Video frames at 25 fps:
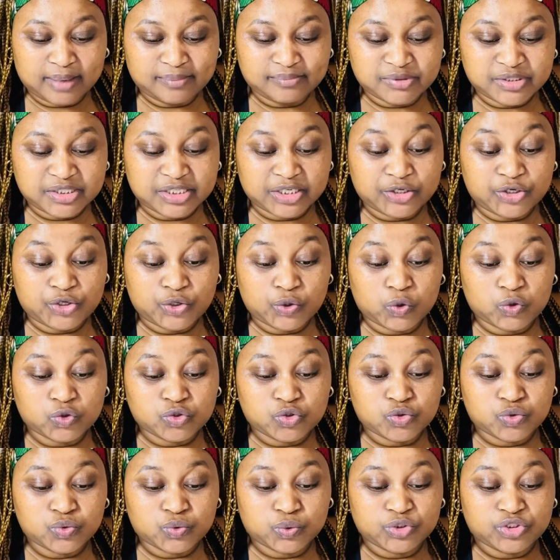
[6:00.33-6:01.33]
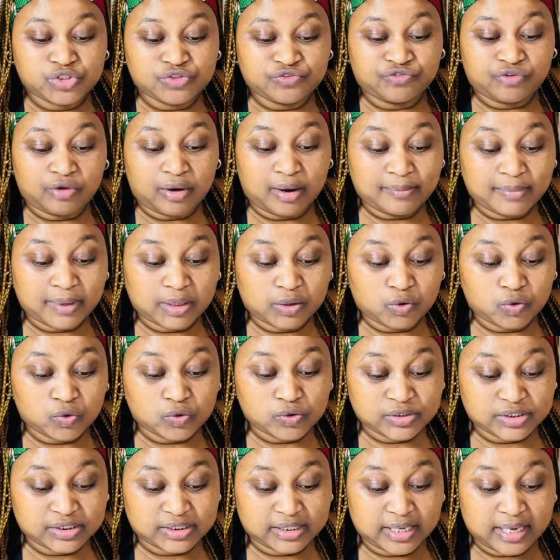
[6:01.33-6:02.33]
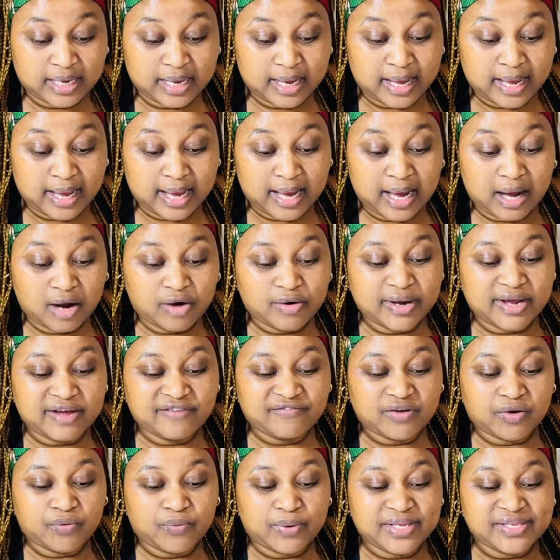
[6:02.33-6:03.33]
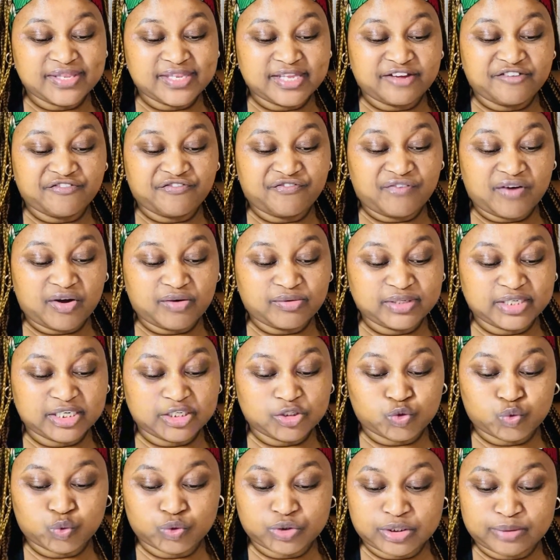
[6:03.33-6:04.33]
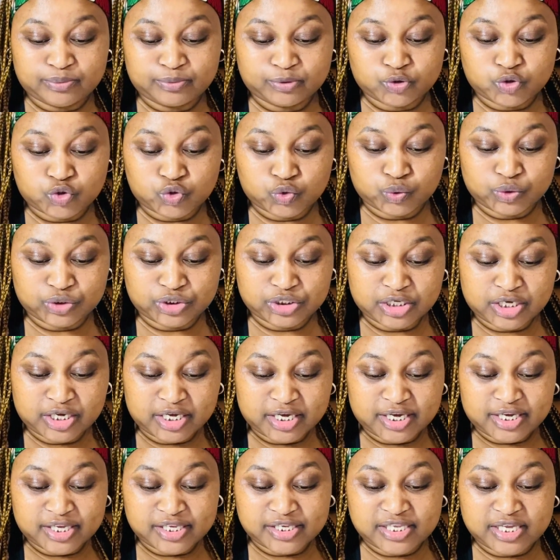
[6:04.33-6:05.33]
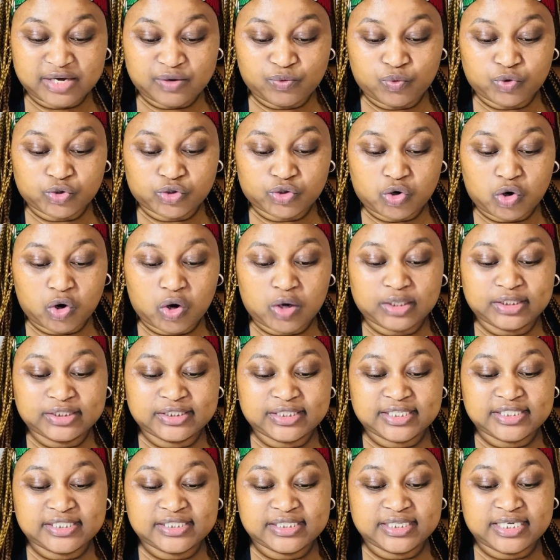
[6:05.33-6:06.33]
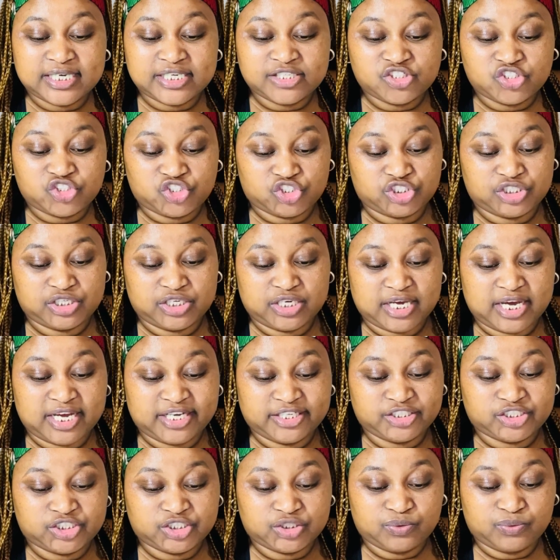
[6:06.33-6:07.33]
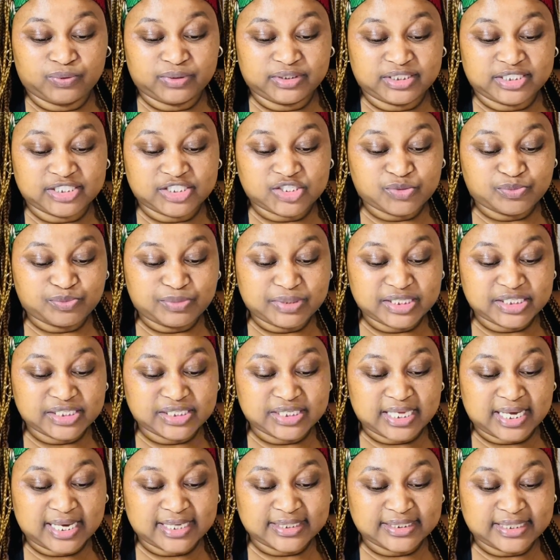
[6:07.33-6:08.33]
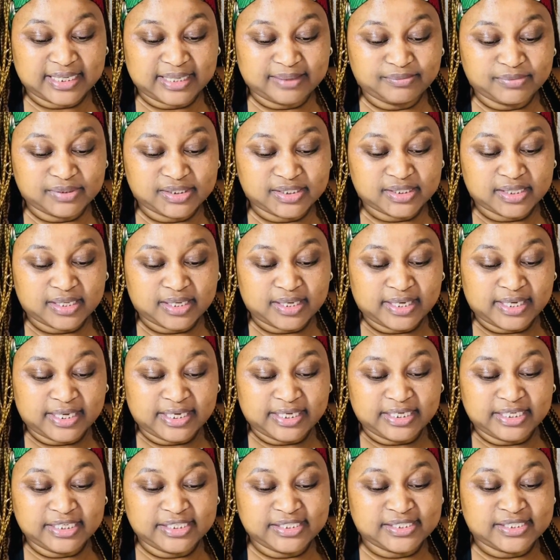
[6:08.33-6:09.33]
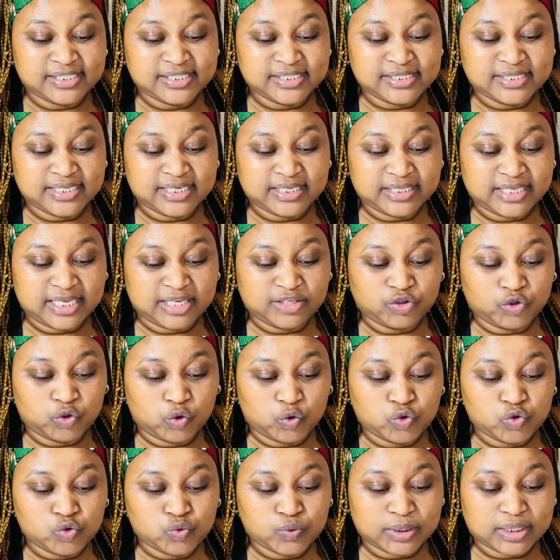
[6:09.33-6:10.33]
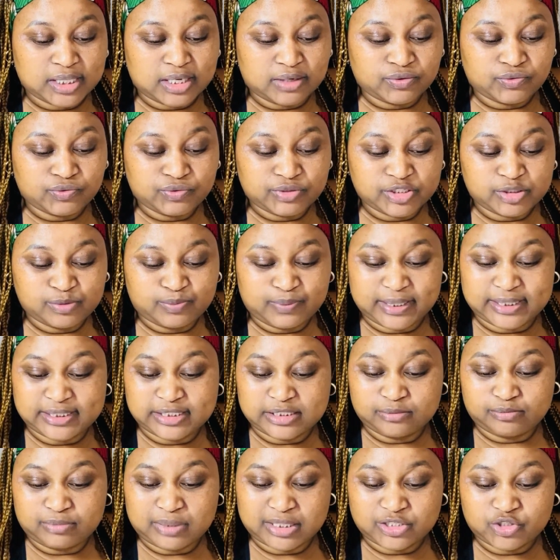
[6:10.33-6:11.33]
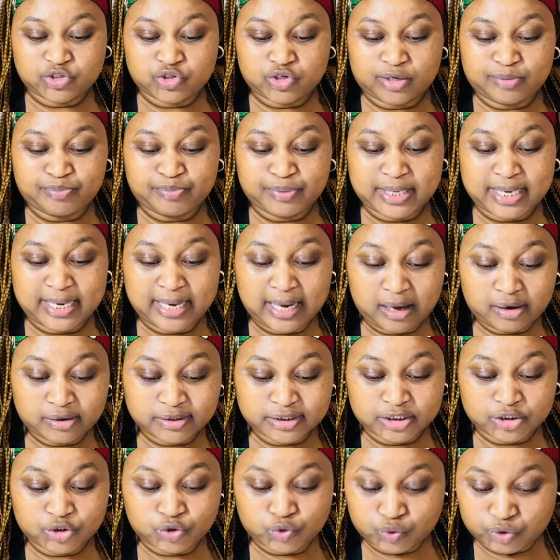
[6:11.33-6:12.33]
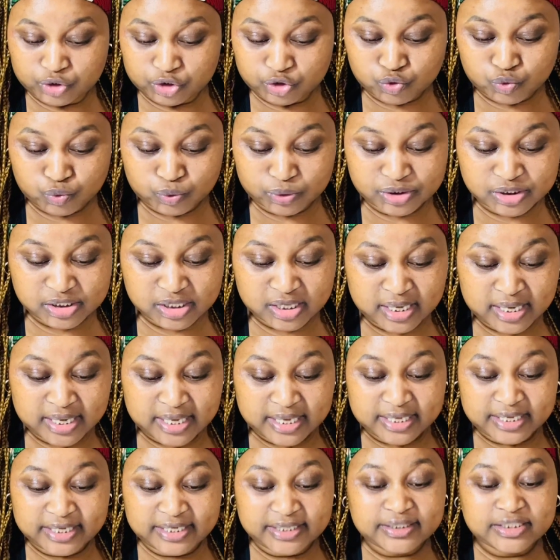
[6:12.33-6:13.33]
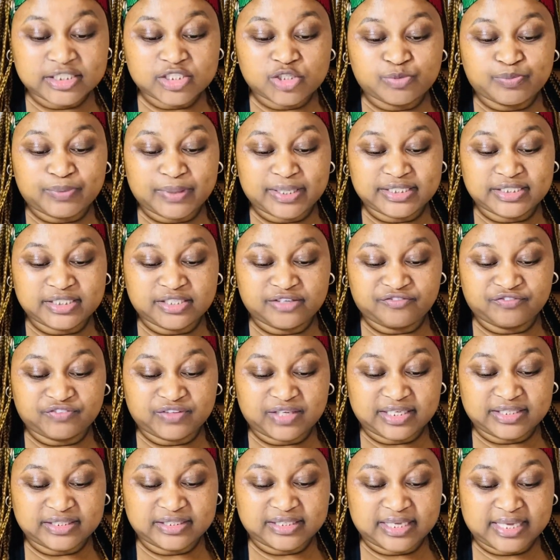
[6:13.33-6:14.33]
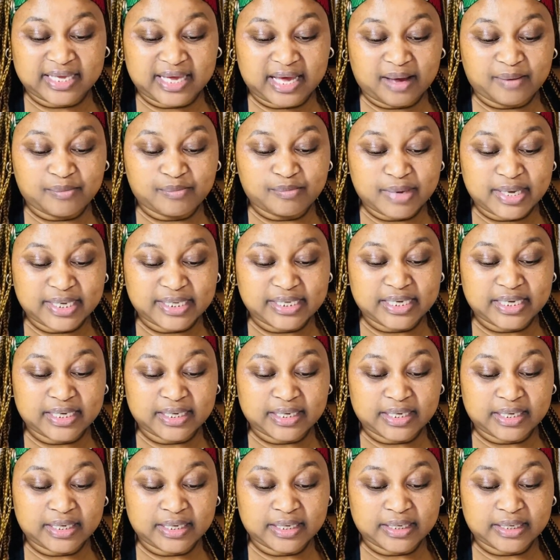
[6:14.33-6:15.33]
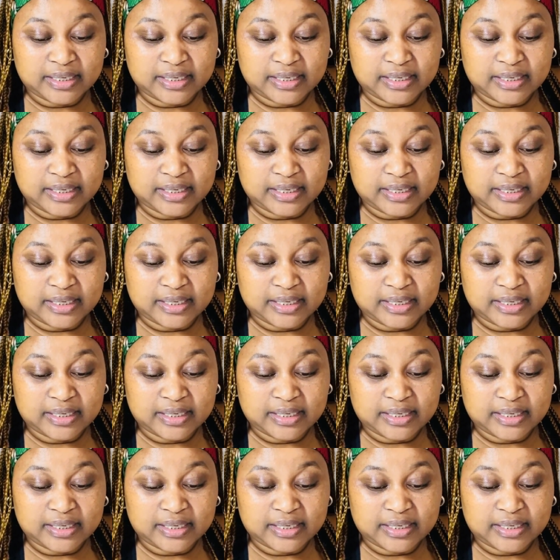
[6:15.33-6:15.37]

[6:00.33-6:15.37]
secure suits for Amakhosi. However, when they found a suitable suit, they would call the DSG and she would dismiss the attempts, insisting that those without wristbands must not be allowed into the suites, irrespective that they are Amakhosi.